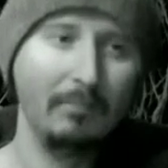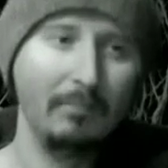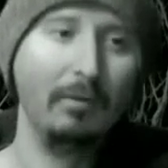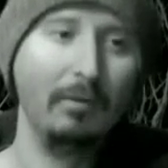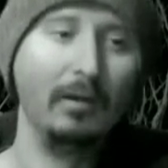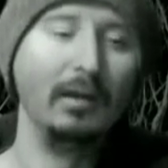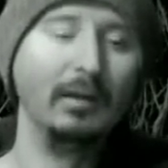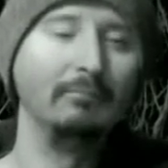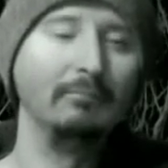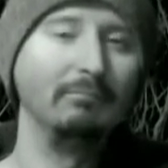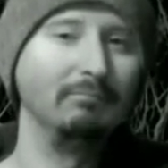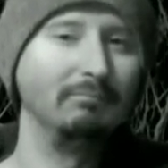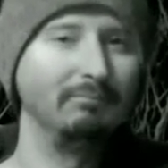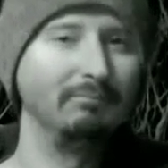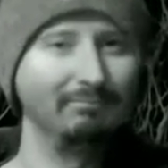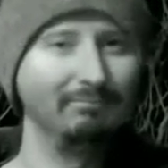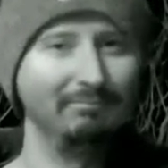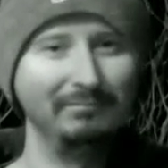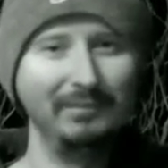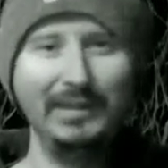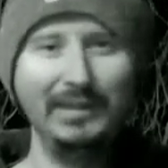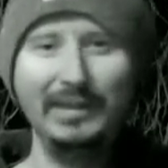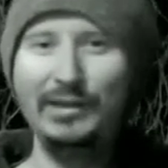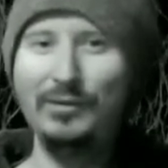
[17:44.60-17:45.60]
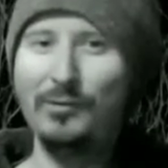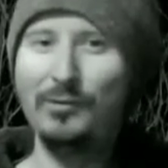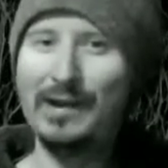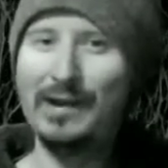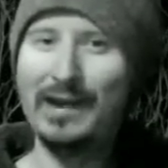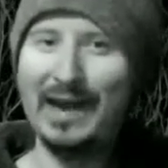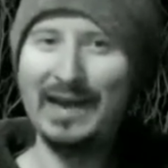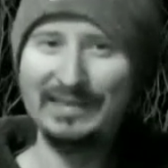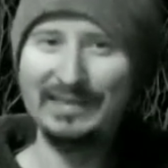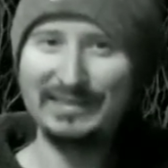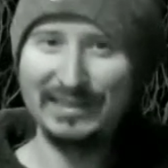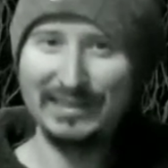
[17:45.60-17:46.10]
But anyway,
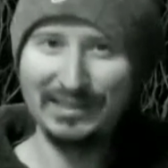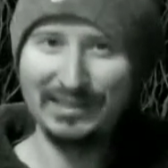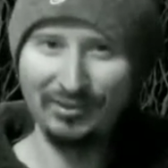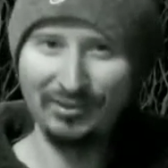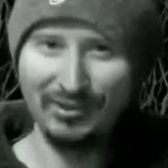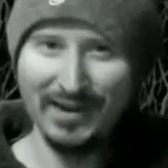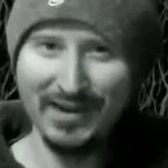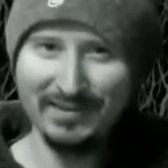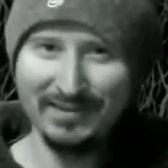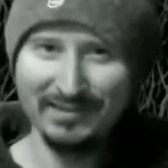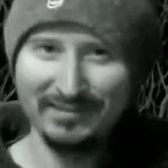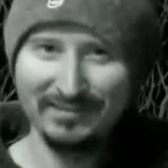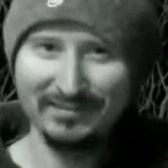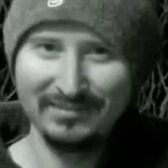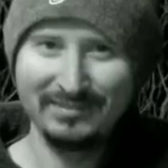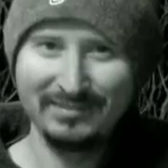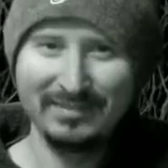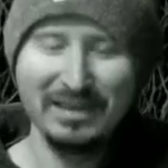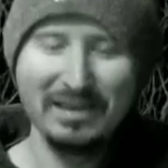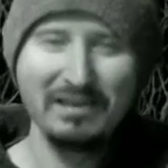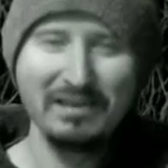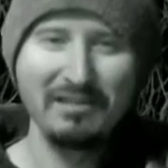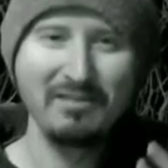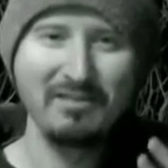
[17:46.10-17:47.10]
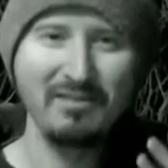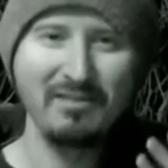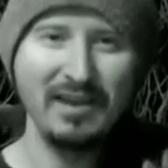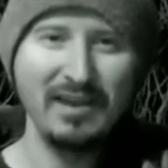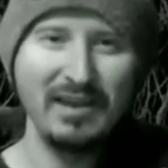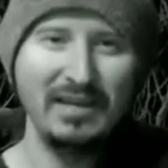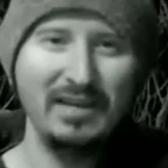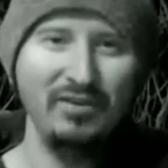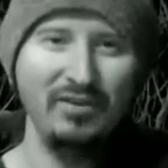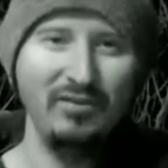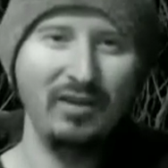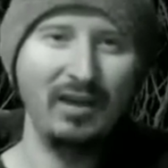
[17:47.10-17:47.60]
I digress.
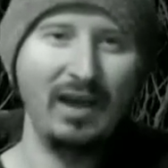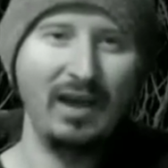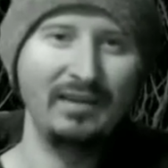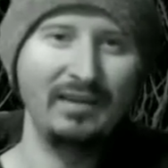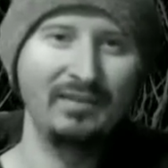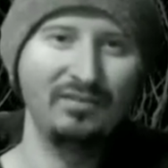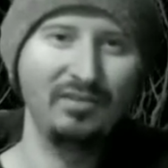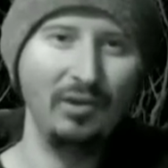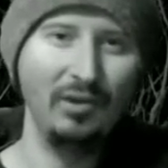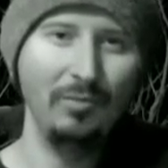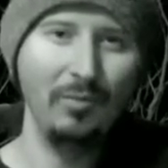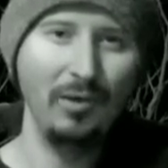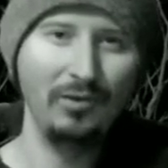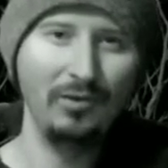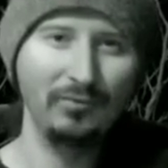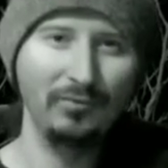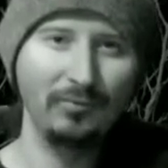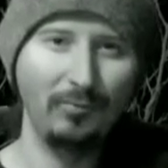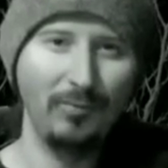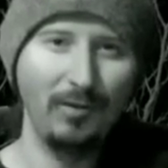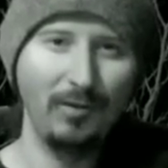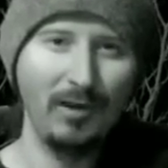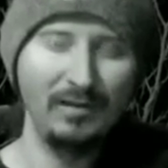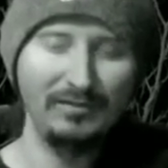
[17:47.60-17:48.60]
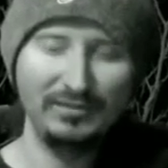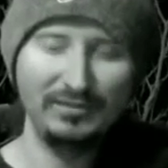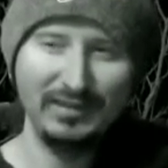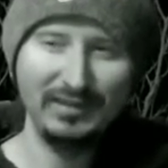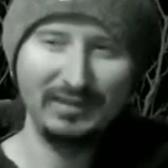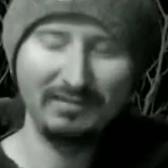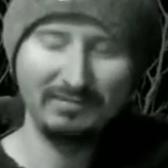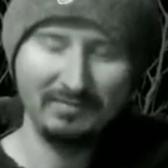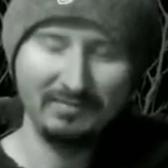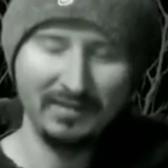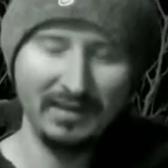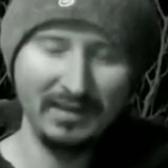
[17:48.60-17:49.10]
Thank you guys so much for watching.
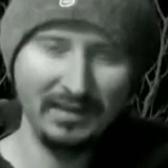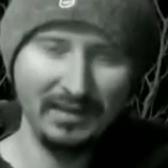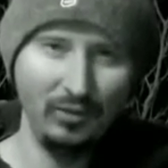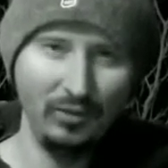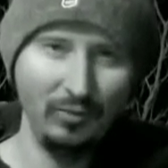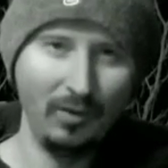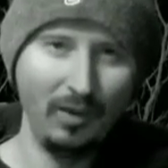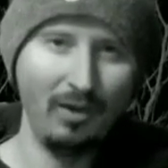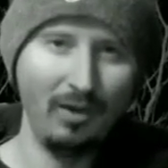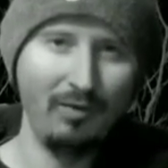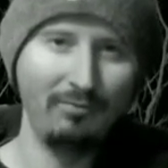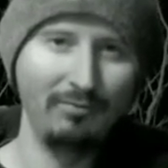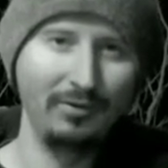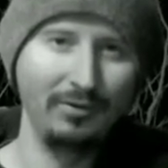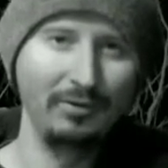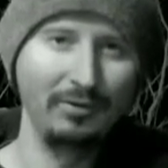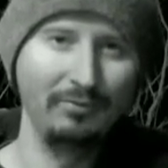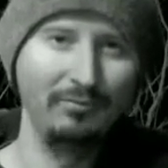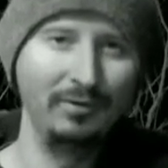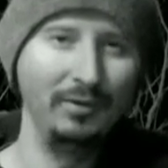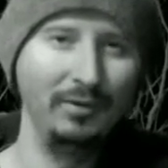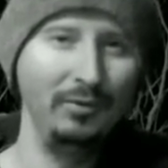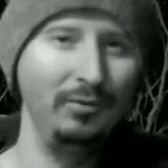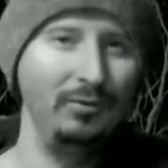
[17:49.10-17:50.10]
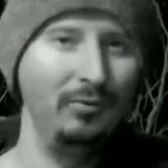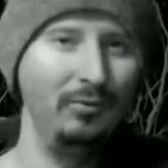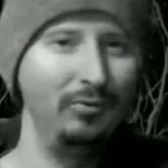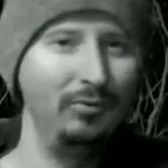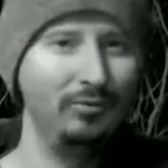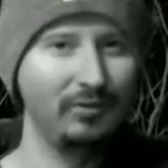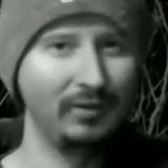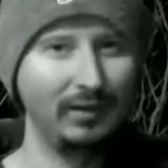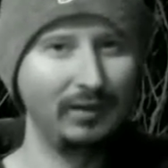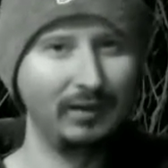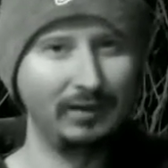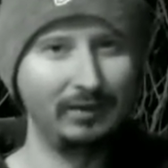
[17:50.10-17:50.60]
Thank you all for your views
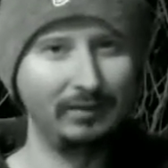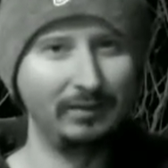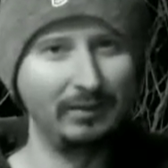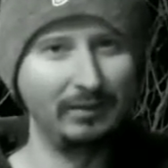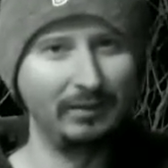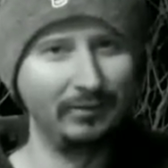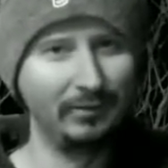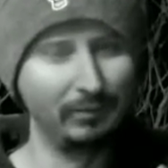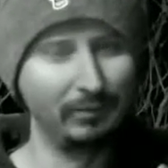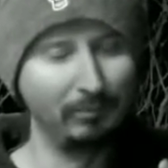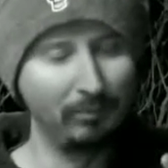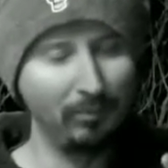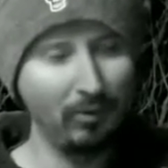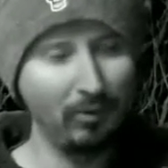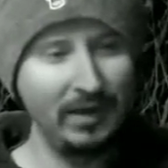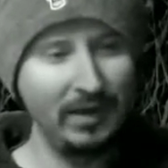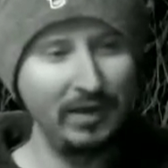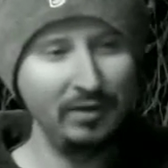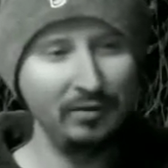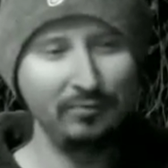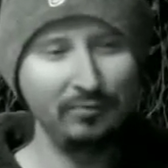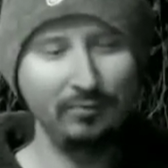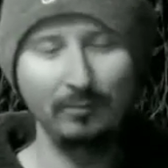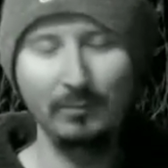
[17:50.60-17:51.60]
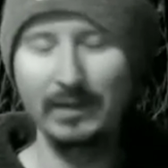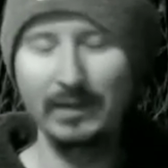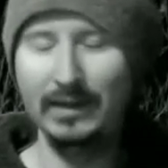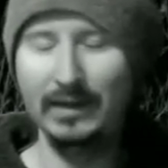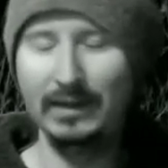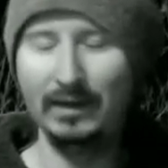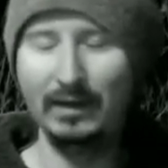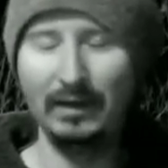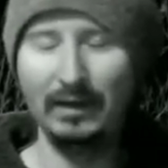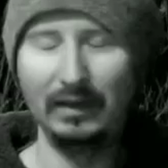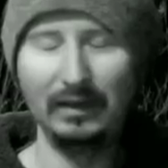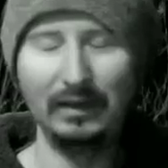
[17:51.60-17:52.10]
and your prayers for
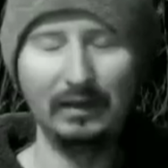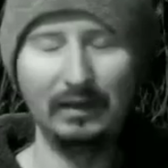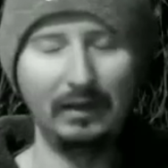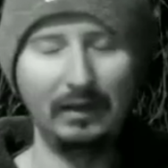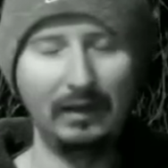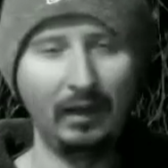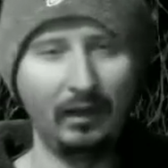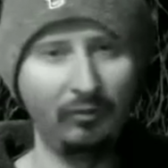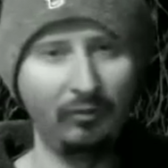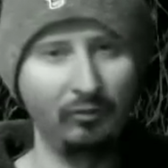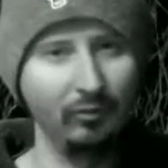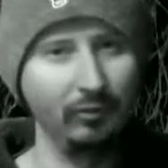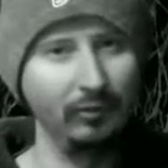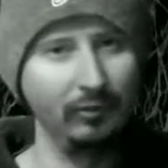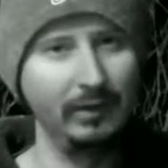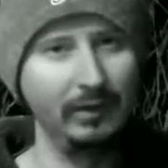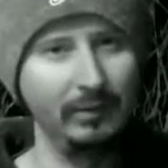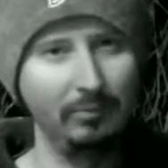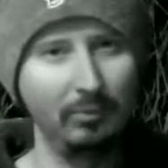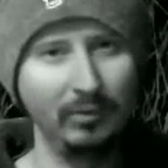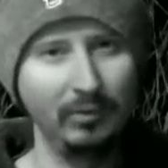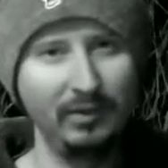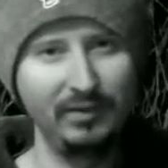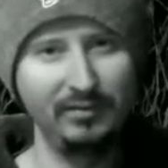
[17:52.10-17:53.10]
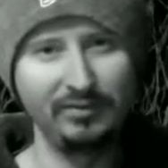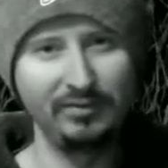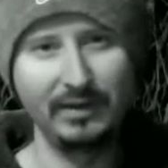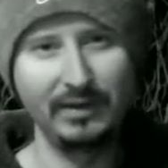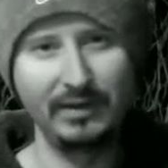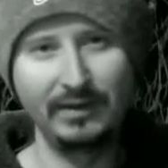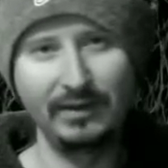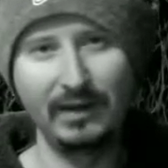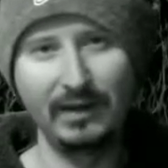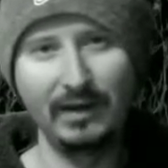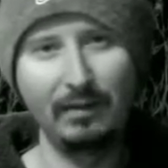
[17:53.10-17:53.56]
me. I truly appreciate it.